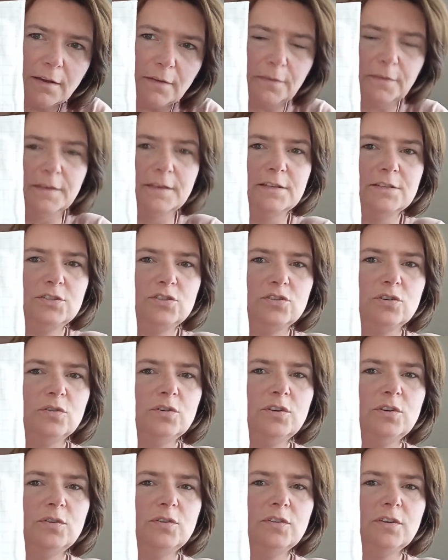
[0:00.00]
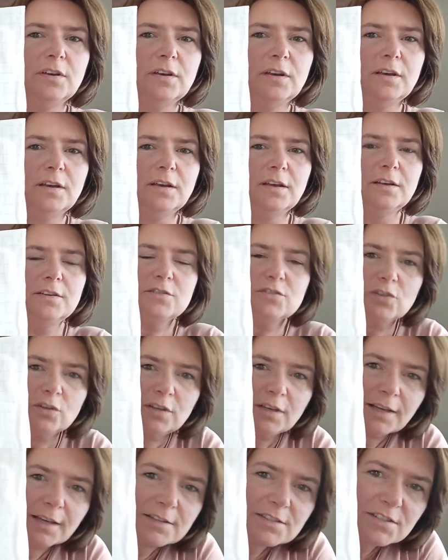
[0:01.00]
I think it's so cute.
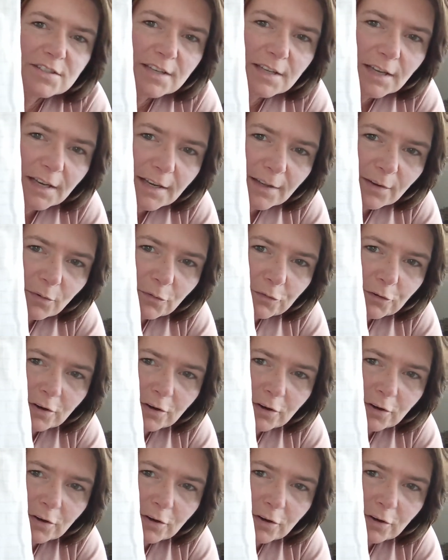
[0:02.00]
So you can see the little